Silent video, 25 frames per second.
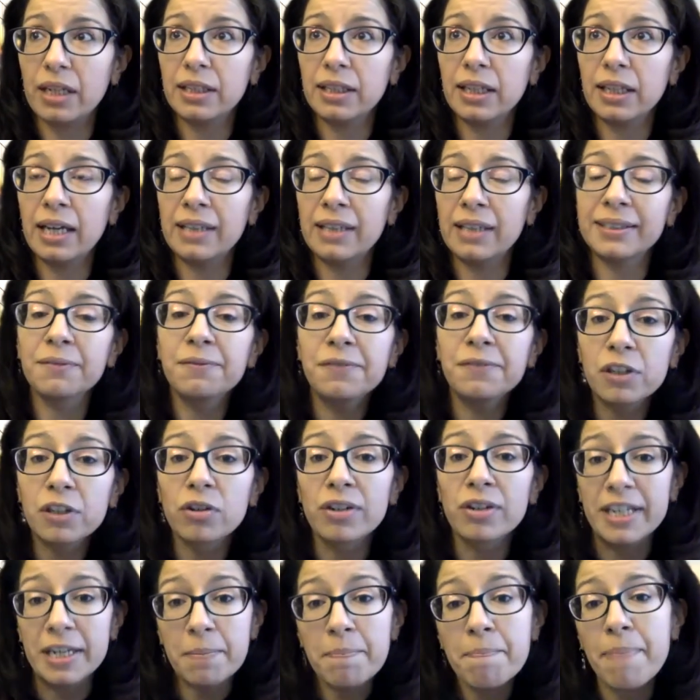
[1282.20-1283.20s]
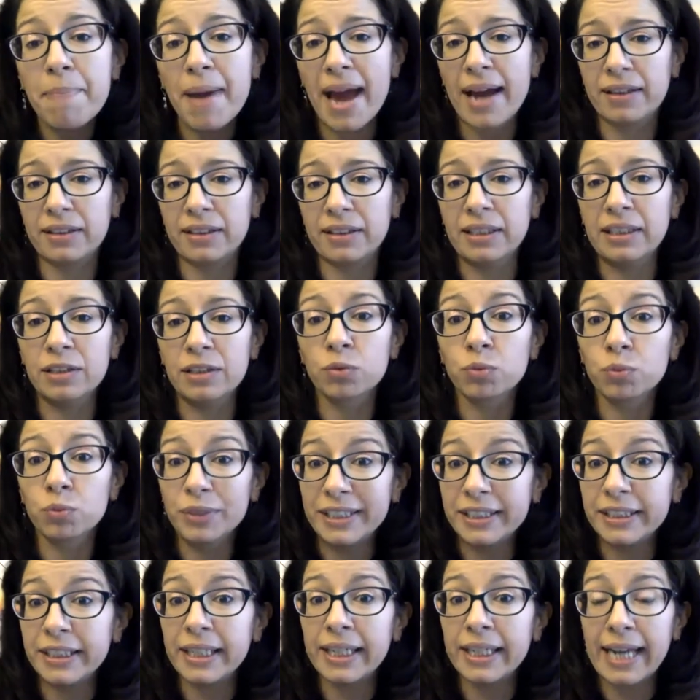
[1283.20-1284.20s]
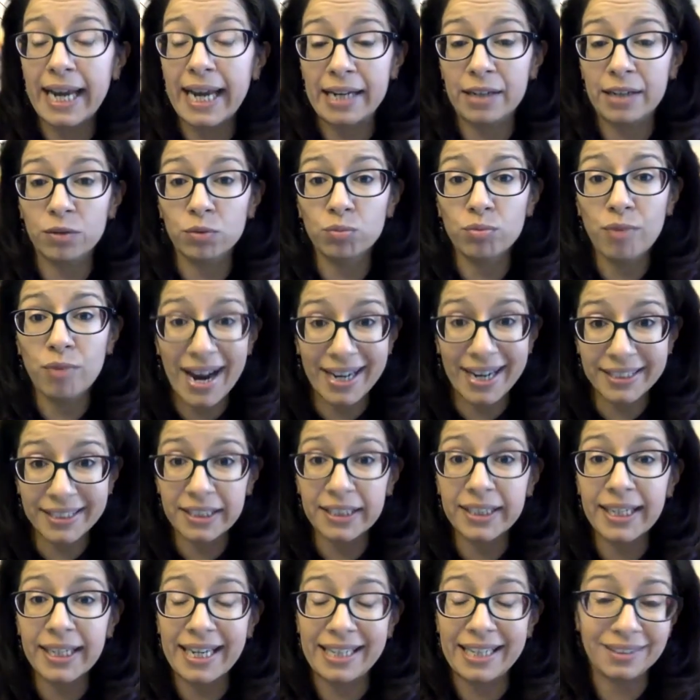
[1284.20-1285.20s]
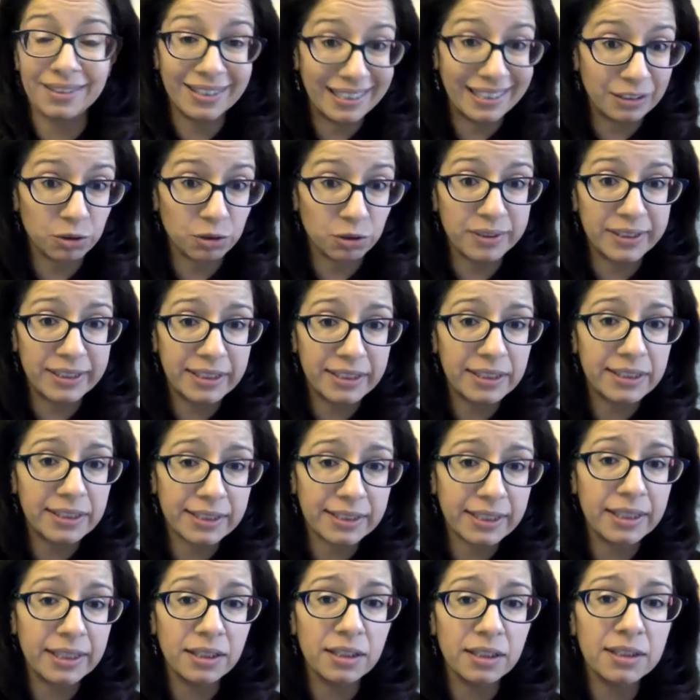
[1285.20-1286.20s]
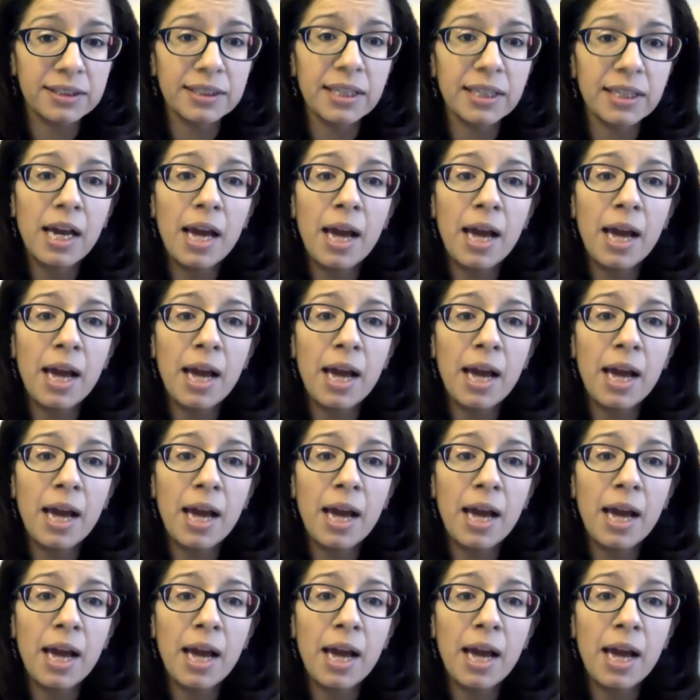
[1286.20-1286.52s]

severe impact in reading and writing and literacy skills.